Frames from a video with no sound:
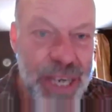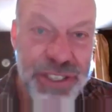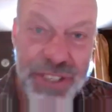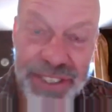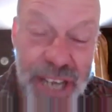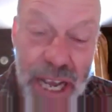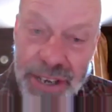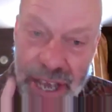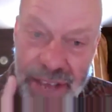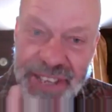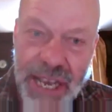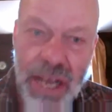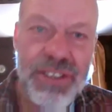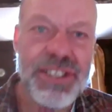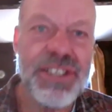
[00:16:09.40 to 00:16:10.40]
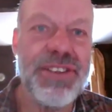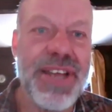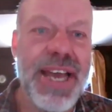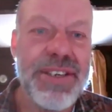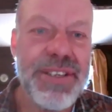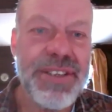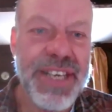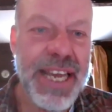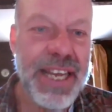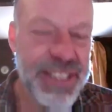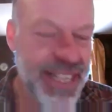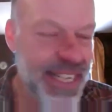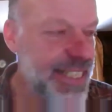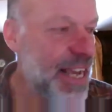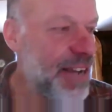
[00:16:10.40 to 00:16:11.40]
question. I don't know the answer to that,
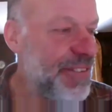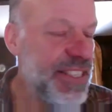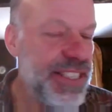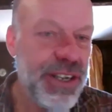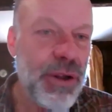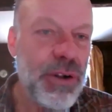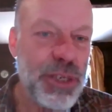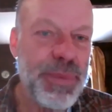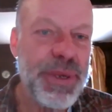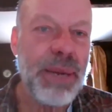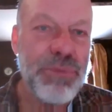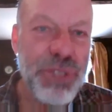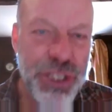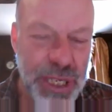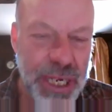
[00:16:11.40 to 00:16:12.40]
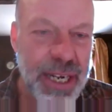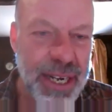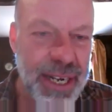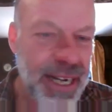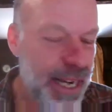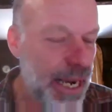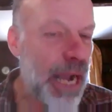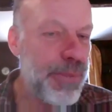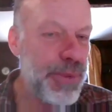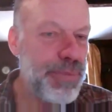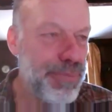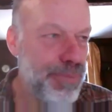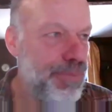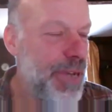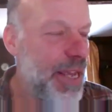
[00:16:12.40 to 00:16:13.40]
the exact physiology, but I
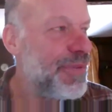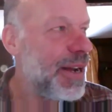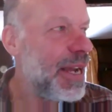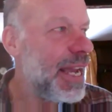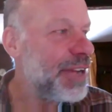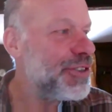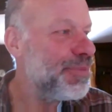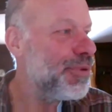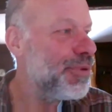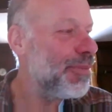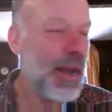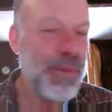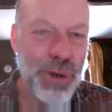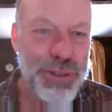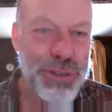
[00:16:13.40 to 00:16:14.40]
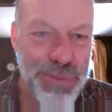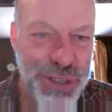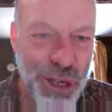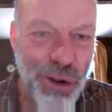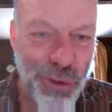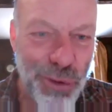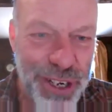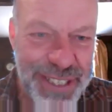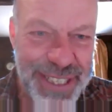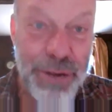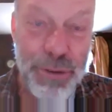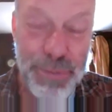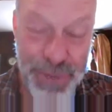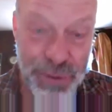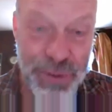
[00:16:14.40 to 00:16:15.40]
would, if I had to put my bottom dollar on it, it
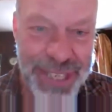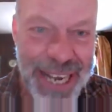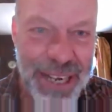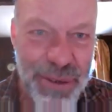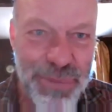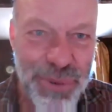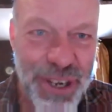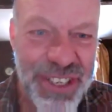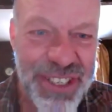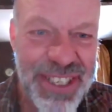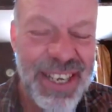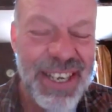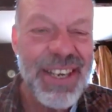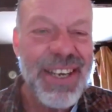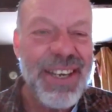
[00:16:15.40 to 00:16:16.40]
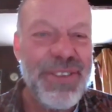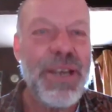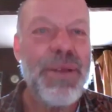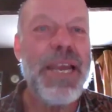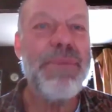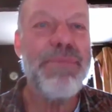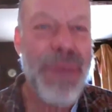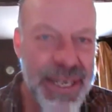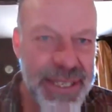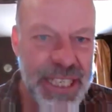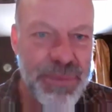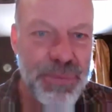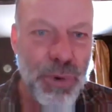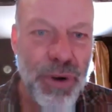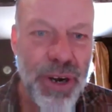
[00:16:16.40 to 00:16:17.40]
would be your second point, that it makes
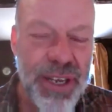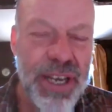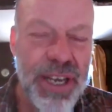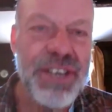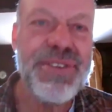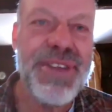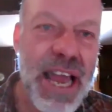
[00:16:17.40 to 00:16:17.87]
us more alert.